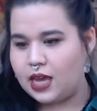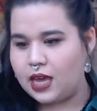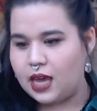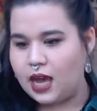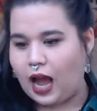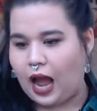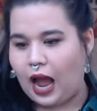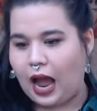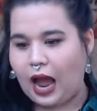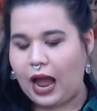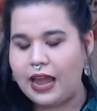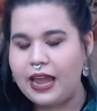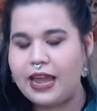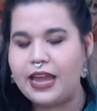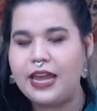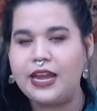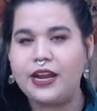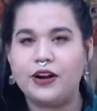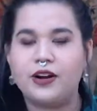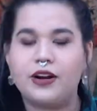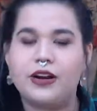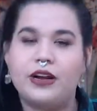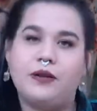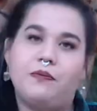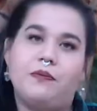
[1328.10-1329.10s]
I
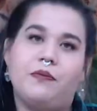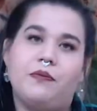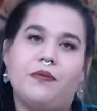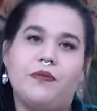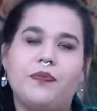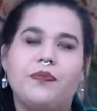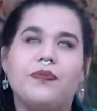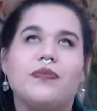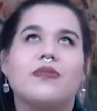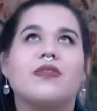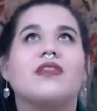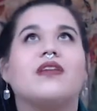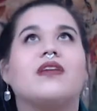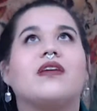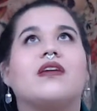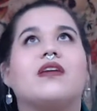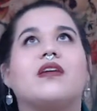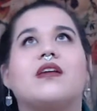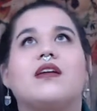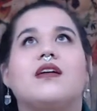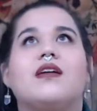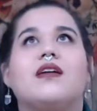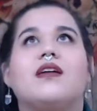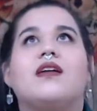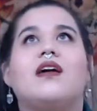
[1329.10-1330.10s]
hear, and
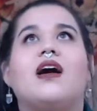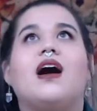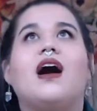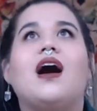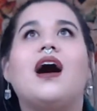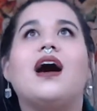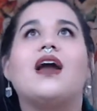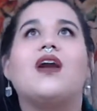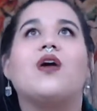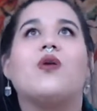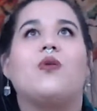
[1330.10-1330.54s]
I